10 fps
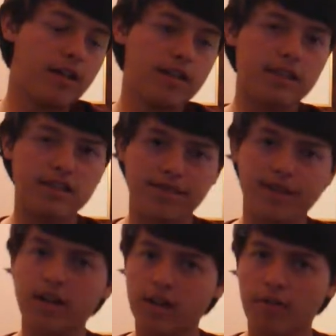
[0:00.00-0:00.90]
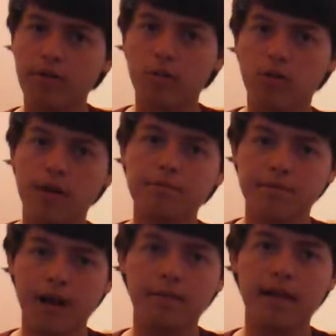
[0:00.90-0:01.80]
This is a very comfortable grip,
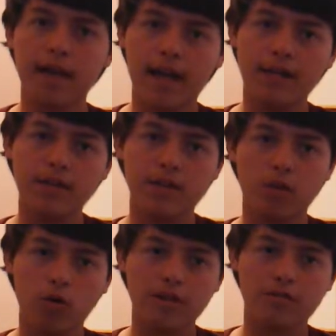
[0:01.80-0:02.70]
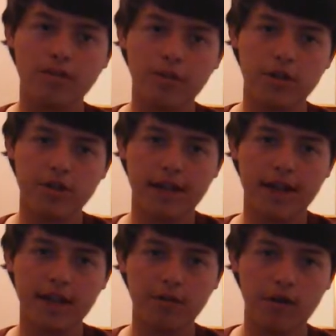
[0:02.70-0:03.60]
I may add. You can hold it pretty much
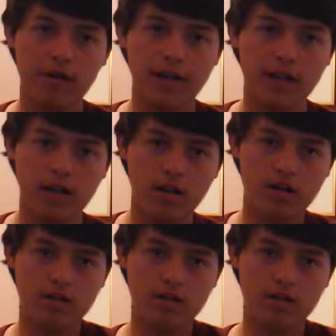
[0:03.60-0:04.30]
anywhere right here.